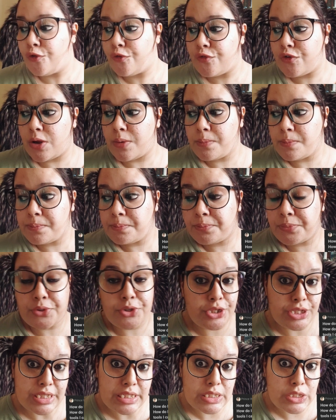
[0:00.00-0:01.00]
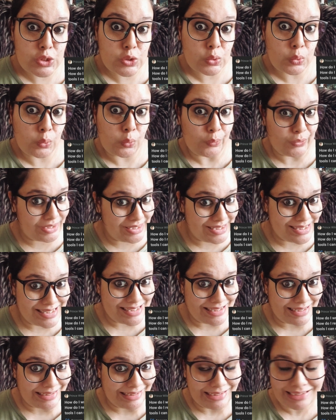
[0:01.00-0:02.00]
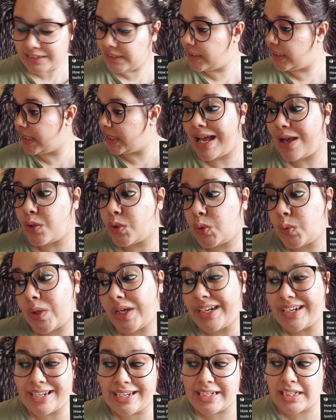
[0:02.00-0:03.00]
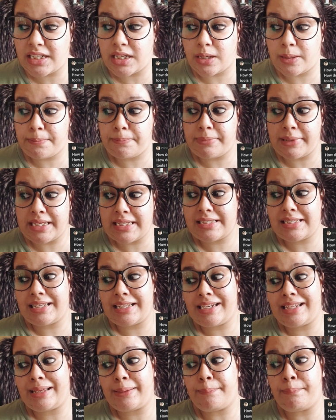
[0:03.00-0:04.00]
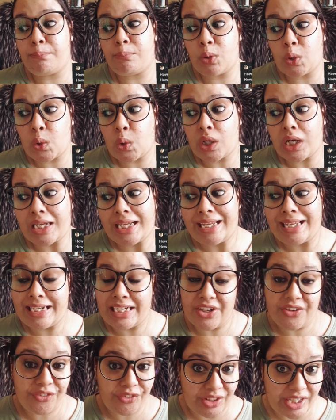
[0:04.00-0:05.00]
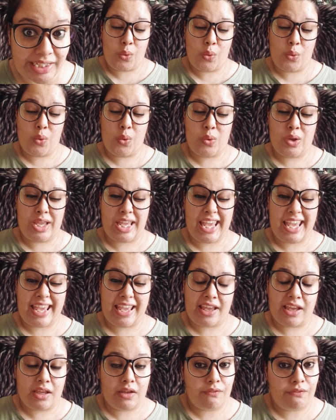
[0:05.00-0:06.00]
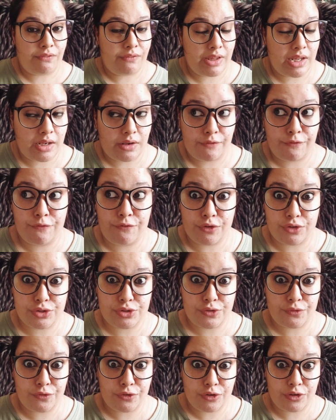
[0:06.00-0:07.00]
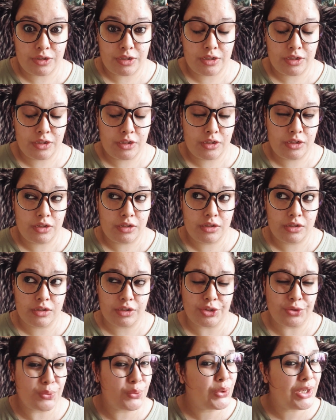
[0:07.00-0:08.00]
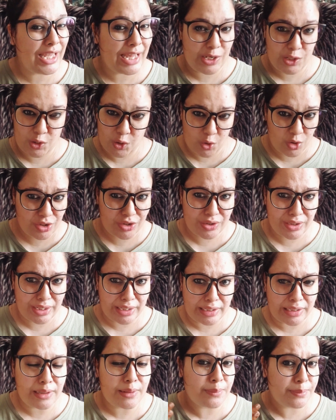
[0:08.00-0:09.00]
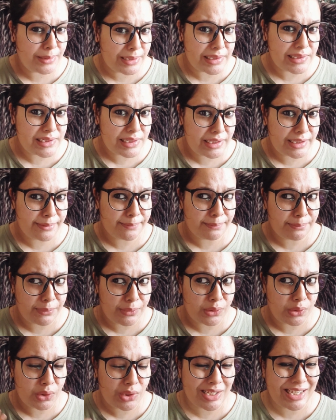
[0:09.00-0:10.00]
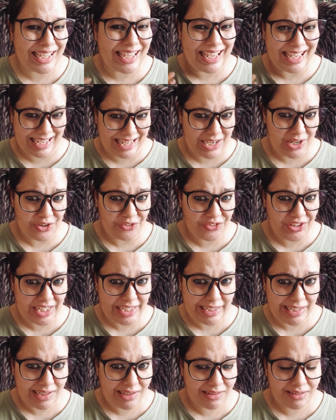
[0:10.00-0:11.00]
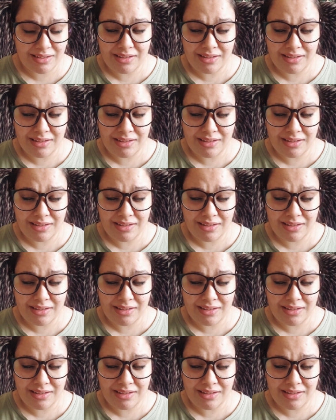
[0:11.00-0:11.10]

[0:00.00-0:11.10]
from Prince Wilson. How do I write a best-selling book in a week? Okay, well, first of all, you cannot write a best-selling book in a week,